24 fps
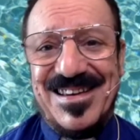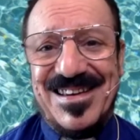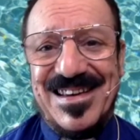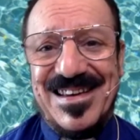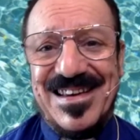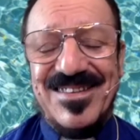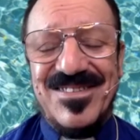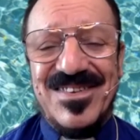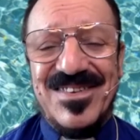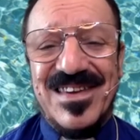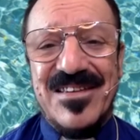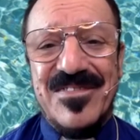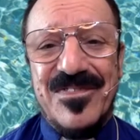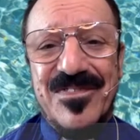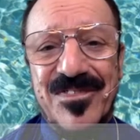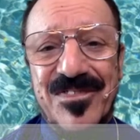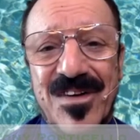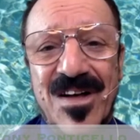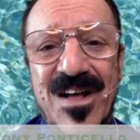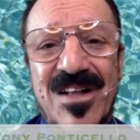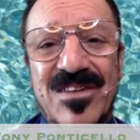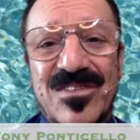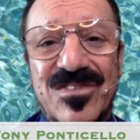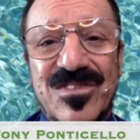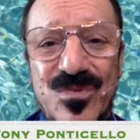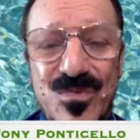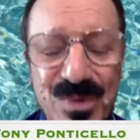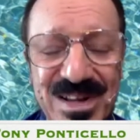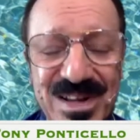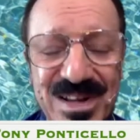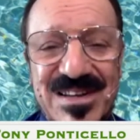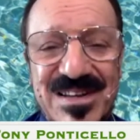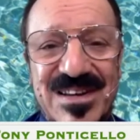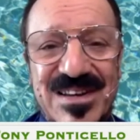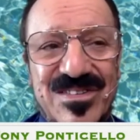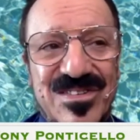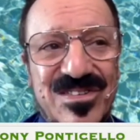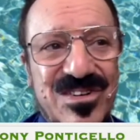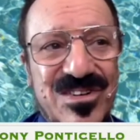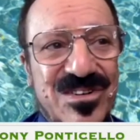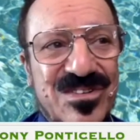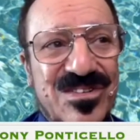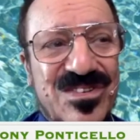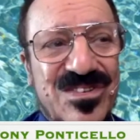It's a false witness. Your